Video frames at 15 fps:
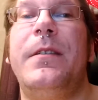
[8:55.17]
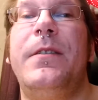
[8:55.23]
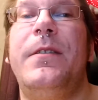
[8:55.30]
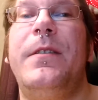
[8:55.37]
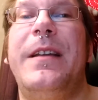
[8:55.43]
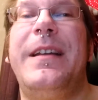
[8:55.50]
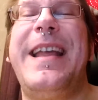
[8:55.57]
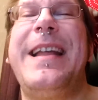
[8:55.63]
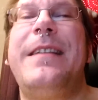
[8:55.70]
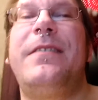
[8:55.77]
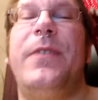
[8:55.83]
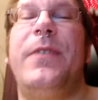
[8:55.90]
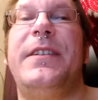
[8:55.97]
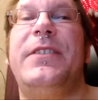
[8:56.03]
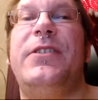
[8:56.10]
It
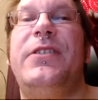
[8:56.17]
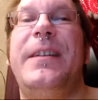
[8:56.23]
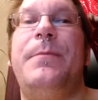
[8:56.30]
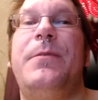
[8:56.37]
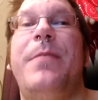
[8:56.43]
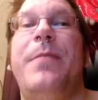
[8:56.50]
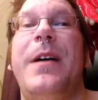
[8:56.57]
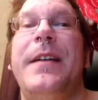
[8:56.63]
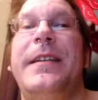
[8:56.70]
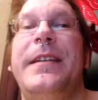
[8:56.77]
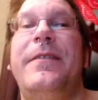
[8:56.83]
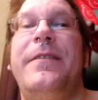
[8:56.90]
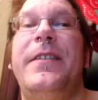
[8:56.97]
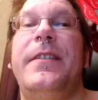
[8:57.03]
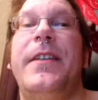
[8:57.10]
gets really cheap to buy an
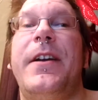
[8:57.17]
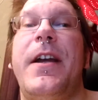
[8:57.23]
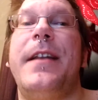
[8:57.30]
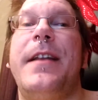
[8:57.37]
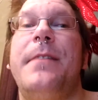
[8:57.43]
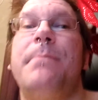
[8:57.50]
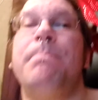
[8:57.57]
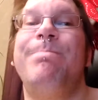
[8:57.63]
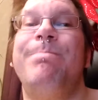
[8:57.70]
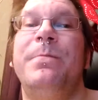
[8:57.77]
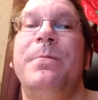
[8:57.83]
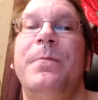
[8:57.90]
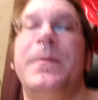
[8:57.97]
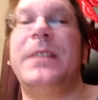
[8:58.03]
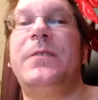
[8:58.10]
EV there. And
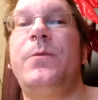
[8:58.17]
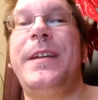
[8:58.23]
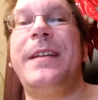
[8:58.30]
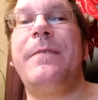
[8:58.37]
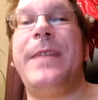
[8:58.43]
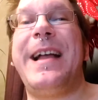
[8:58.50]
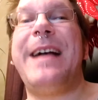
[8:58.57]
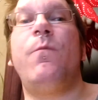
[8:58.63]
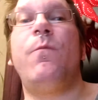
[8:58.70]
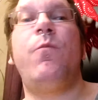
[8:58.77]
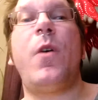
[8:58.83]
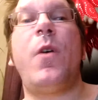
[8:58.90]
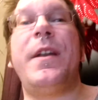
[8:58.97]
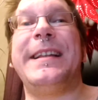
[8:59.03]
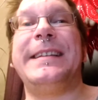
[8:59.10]
in Sweden, we have
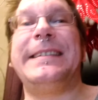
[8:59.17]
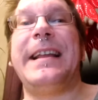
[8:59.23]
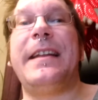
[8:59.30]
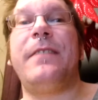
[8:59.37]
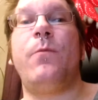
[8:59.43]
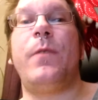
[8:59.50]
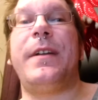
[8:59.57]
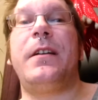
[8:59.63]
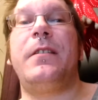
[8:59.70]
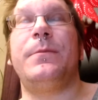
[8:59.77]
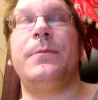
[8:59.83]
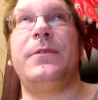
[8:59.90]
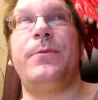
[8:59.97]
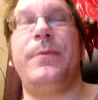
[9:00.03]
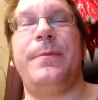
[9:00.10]
one incentive when it
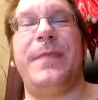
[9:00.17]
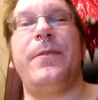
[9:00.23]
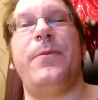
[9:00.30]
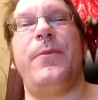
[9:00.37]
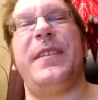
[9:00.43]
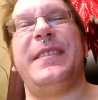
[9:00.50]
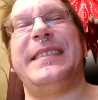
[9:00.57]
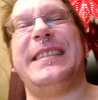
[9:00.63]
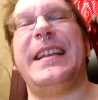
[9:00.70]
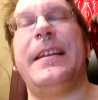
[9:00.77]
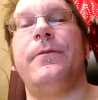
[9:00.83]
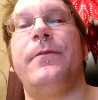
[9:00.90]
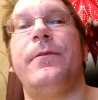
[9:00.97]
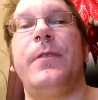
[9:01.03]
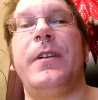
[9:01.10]
comes to real
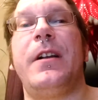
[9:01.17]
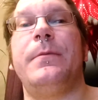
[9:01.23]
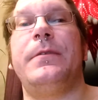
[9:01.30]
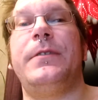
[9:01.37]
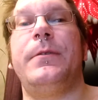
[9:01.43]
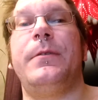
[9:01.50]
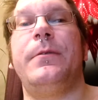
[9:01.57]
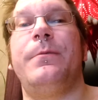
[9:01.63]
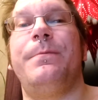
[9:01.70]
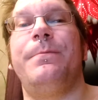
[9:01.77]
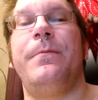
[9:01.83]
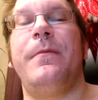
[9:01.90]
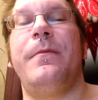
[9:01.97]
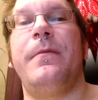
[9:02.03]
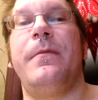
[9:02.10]
incentive when it comes to
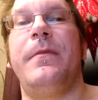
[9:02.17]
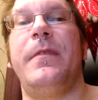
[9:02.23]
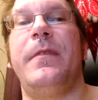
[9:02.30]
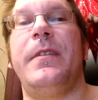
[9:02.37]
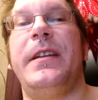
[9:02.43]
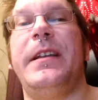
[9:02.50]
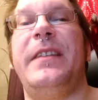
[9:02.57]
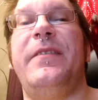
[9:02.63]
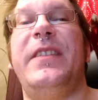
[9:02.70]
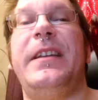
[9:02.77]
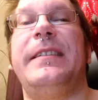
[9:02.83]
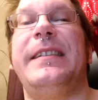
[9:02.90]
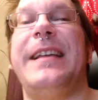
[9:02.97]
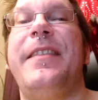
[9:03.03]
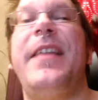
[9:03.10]

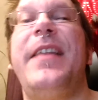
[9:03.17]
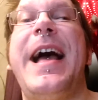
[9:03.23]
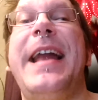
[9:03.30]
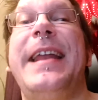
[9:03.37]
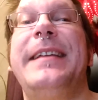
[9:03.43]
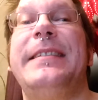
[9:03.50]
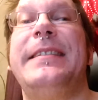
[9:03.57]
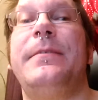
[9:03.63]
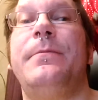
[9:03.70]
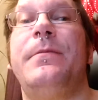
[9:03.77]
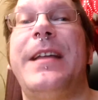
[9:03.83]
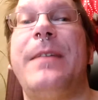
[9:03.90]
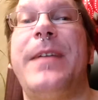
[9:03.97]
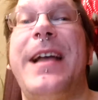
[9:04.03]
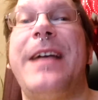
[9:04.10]
EVs, and that is
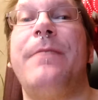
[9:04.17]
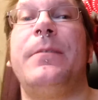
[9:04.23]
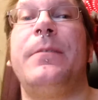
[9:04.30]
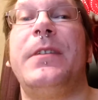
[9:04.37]
that we have